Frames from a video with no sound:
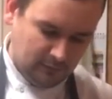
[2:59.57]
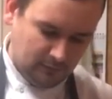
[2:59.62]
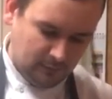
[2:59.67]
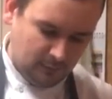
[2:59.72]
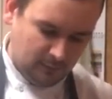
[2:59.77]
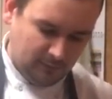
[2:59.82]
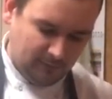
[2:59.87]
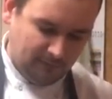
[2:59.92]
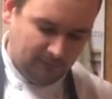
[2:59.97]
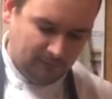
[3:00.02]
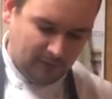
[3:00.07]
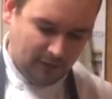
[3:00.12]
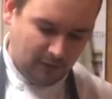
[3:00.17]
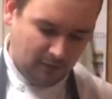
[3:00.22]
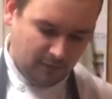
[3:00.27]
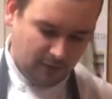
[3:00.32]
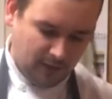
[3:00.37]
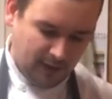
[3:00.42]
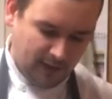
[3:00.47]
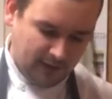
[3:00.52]
with the flour
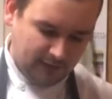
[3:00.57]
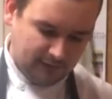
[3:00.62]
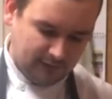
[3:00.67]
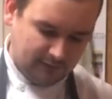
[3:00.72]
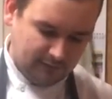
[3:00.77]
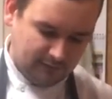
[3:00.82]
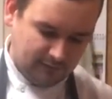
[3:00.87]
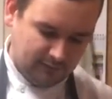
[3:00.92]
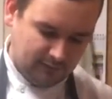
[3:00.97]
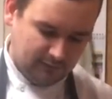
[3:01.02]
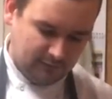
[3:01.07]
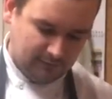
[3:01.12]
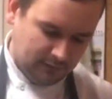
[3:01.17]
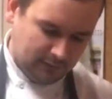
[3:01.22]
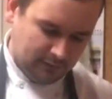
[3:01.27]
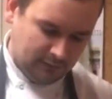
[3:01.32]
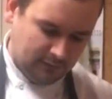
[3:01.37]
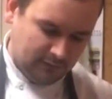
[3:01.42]
and eggs, and